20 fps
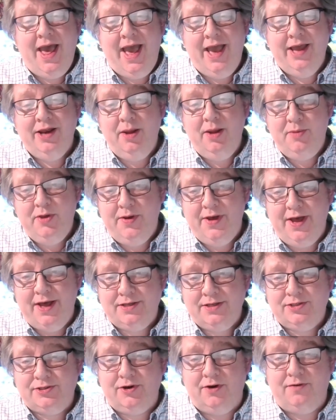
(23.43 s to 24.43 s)

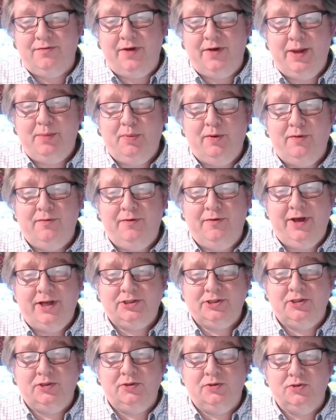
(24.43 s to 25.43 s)
AWS certified
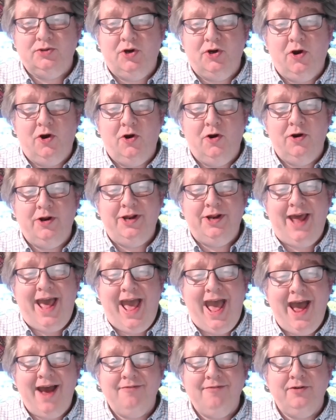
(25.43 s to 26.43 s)
professionals earn
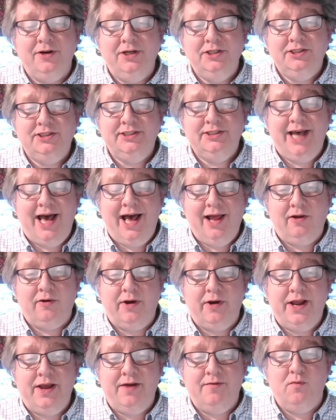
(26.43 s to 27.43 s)
an average
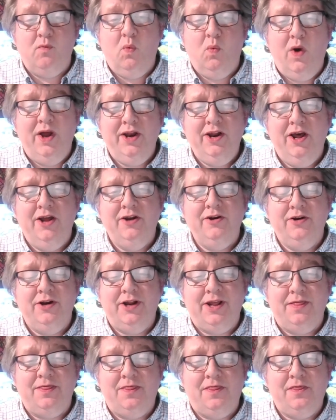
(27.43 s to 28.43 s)
salary of
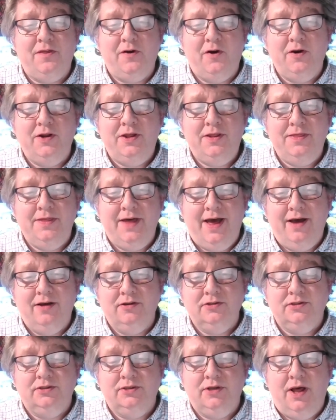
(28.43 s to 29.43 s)

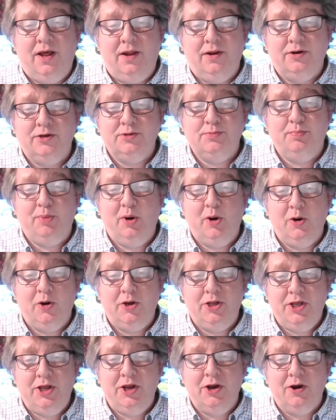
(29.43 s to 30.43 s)
$130,000
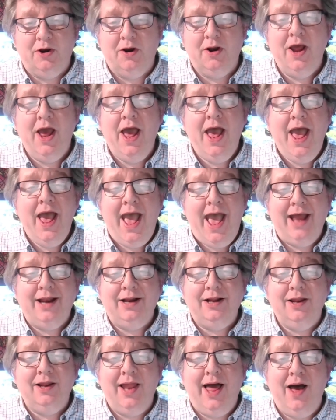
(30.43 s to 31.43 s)
per year,
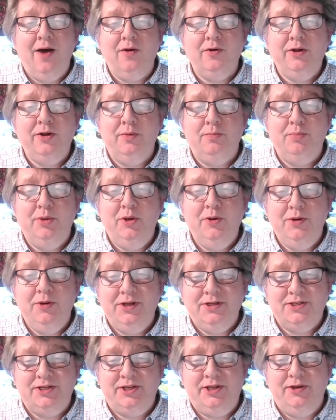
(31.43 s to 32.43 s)
and cloud
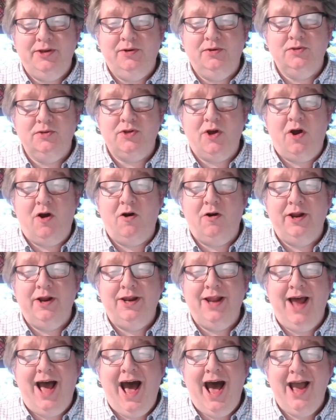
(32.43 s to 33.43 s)
computing skills are
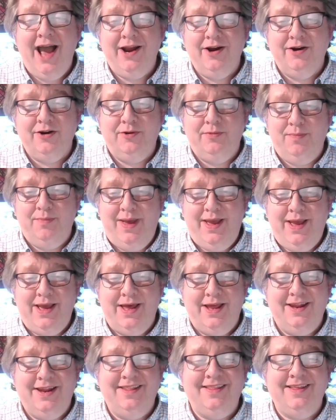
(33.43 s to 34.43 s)
in higher
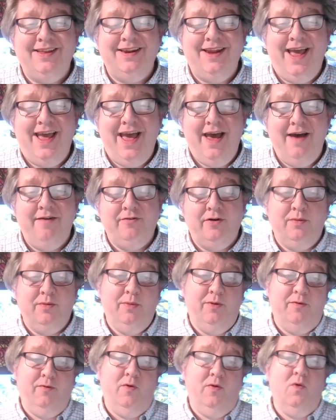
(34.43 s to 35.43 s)
demand than
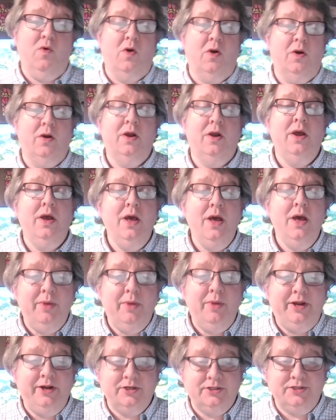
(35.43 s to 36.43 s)
ever before.
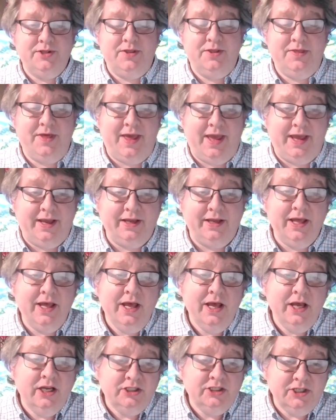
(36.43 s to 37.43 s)
But here's the thing,
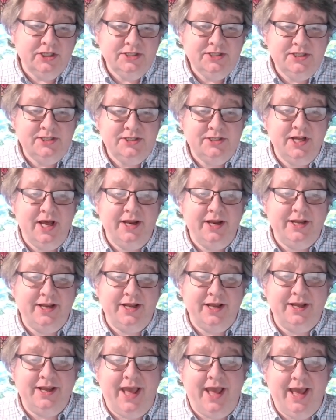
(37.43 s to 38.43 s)
just
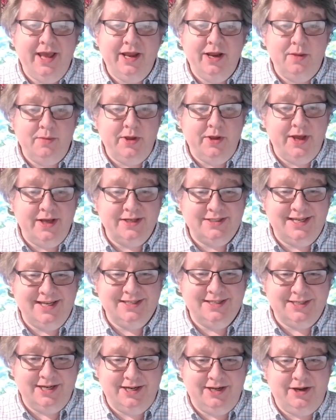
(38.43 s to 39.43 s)
studying AWS
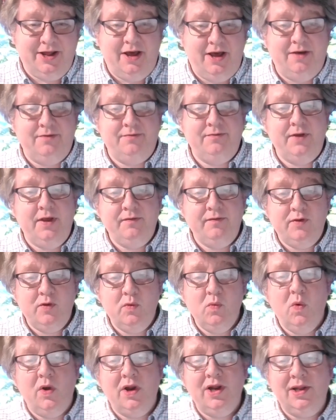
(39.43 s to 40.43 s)
isn't enough. If
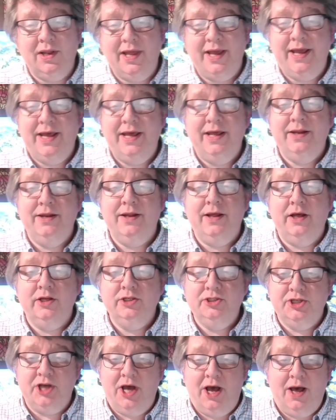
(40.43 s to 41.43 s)
you want to land
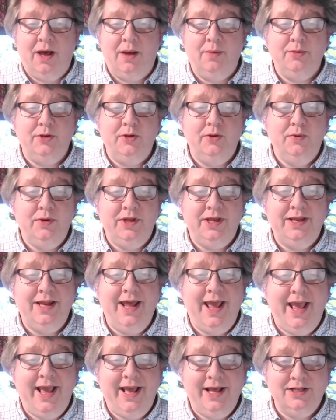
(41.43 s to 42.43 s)
a job, you
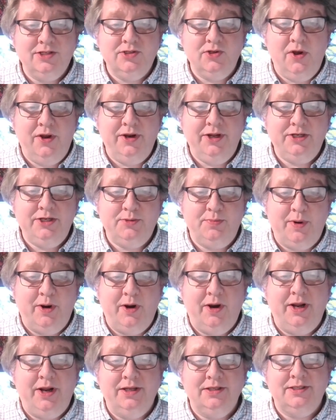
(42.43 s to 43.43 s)
need hands on
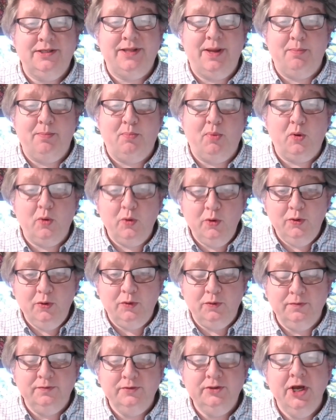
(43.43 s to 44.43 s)
experience that
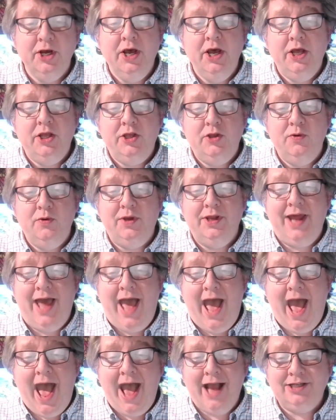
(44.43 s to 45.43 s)
proves you
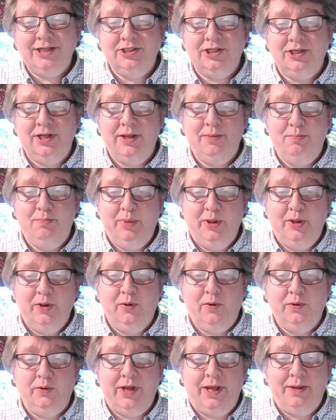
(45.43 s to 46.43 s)
can actually
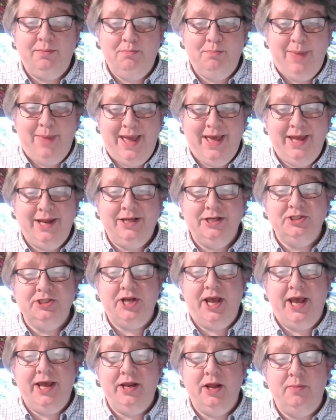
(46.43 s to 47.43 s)
build and
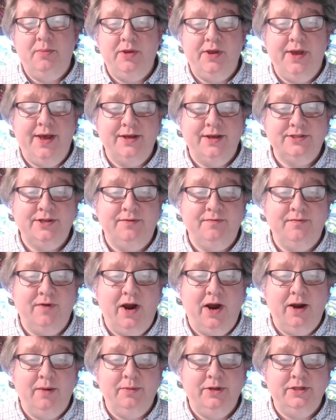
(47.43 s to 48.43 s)
manage AWS
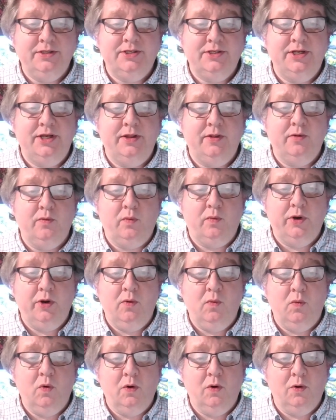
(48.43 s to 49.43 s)
environments in the
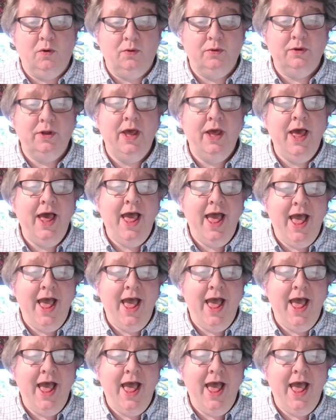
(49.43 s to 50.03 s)
real world.